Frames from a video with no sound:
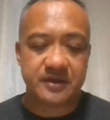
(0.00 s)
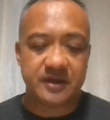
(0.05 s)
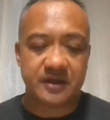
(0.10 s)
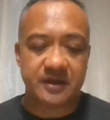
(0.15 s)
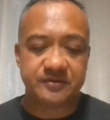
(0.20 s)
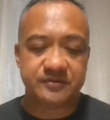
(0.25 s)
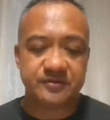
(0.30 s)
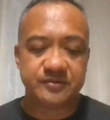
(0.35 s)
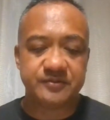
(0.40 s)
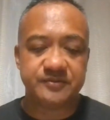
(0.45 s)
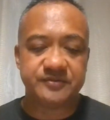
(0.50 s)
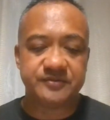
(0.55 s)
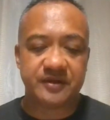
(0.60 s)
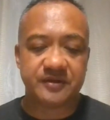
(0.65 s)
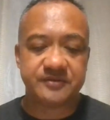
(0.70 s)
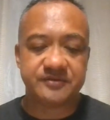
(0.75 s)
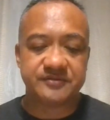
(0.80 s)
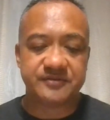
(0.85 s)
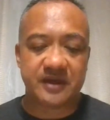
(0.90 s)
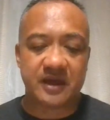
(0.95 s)
and 2
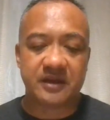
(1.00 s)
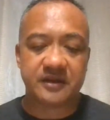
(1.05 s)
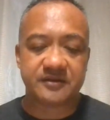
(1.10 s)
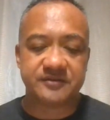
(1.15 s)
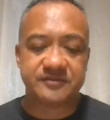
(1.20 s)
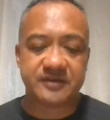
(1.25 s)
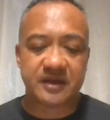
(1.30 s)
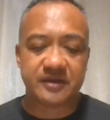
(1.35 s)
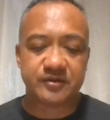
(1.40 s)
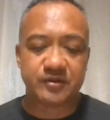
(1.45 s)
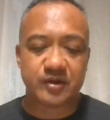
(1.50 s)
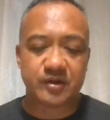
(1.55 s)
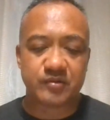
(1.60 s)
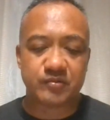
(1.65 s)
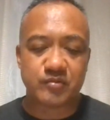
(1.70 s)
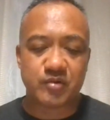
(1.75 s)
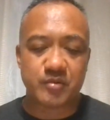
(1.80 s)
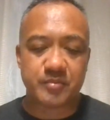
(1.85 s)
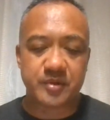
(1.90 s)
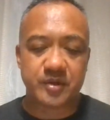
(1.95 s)
sons, Alexander
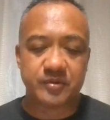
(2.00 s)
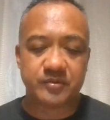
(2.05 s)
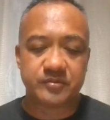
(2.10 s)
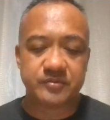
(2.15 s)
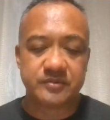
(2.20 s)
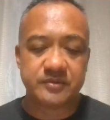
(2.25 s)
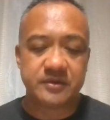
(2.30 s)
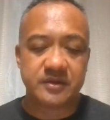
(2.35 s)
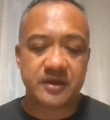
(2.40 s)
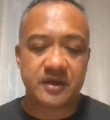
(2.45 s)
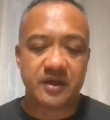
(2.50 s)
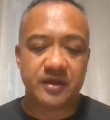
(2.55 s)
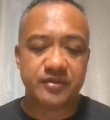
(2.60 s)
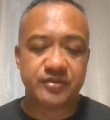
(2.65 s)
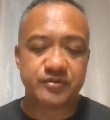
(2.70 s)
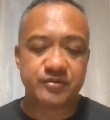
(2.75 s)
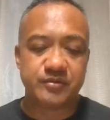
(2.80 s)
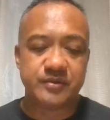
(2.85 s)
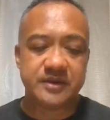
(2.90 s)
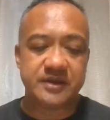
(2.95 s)
and Romeo, and
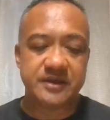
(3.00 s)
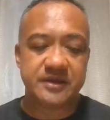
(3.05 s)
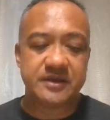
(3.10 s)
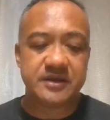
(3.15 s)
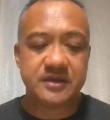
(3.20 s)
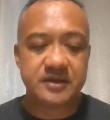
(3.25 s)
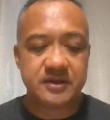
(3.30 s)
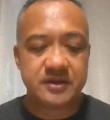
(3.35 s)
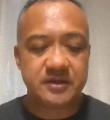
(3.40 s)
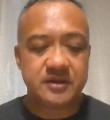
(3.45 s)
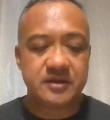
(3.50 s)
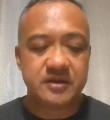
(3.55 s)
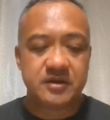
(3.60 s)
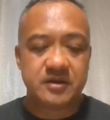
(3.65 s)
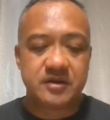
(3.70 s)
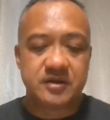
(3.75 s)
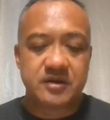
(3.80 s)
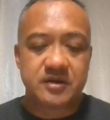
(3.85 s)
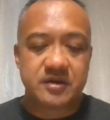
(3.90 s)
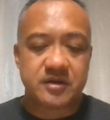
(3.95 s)
3
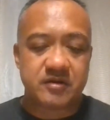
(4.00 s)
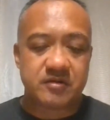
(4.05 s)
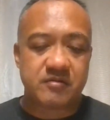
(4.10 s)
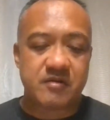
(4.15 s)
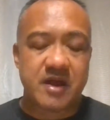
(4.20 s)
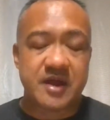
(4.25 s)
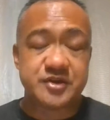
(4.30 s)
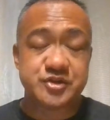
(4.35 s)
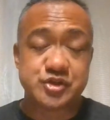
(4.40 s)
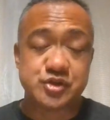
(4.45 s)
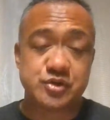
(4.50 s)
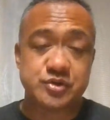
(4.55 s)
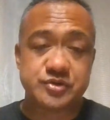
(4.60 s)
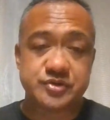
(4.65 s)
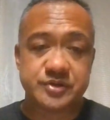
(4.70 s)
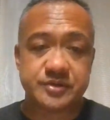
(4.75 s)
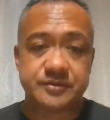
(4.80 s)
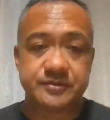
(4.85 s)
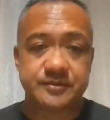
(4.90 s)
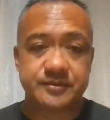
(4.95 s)

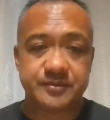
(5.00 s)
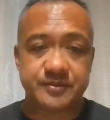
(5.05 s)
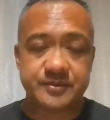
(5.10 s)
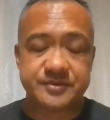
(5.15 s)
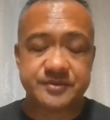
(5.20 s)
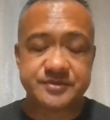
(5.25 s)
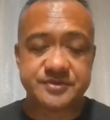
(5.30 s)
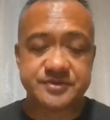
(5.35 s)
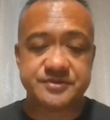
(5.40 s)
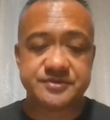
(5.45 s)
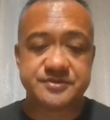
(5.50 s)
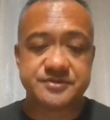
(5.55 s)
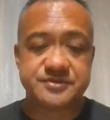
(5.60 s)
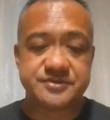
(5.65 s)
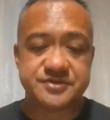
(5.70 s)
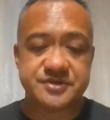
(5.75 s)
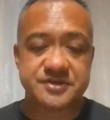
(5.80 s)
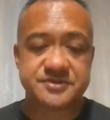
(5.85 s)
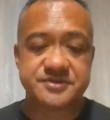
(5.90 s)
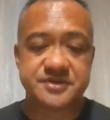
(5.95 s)
grandchildren, which is
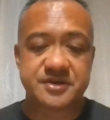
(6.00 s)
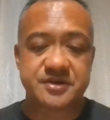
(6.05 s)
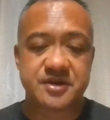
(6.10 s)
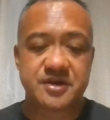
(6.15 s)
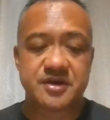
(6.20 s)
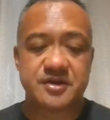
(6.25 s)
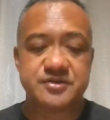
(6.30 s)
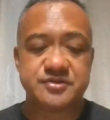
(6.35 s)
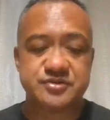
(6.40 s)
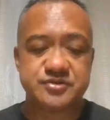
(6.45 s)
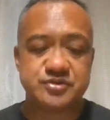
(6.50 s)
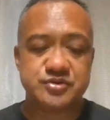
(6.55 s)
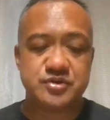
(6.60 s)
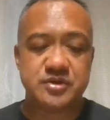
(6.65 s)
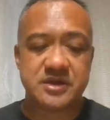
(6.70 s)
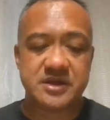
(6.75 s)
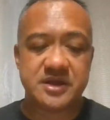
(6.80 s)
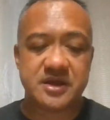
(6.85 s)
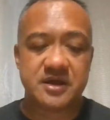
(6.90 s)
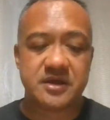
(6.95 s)
Jessica,
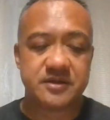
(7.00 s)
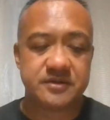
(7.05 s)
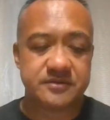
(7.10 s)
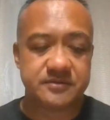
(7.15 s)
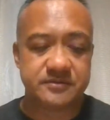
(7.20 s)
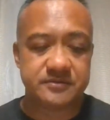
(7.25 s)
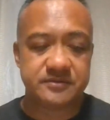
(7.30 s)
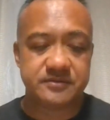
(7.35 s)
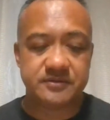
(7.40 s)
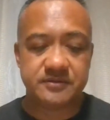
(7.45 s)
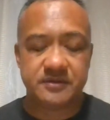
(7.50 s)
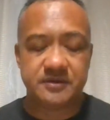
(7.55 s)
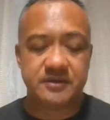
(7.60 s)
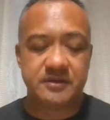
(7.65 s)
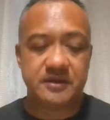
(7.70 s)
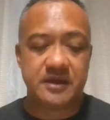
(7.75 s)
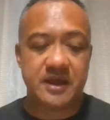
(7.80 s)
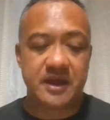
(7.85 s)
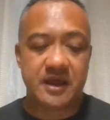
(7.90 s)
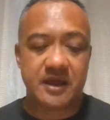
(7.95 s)
Julia,
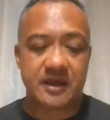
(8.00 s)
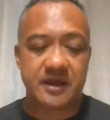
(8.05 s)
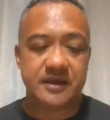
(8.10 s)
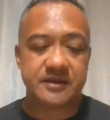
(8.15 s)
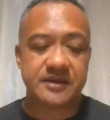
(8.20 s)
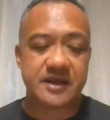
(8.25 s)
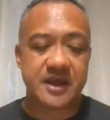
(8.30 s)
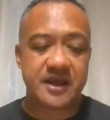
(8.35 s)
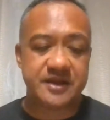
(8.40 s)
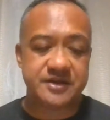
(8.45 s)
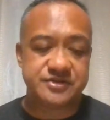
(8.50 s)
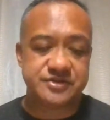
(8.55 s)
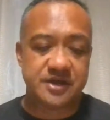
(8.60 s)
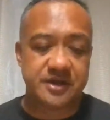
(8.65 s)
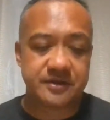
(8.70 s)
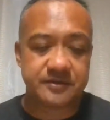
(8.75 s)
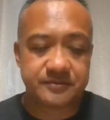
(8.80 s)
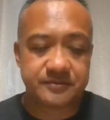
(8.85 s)
and AJ.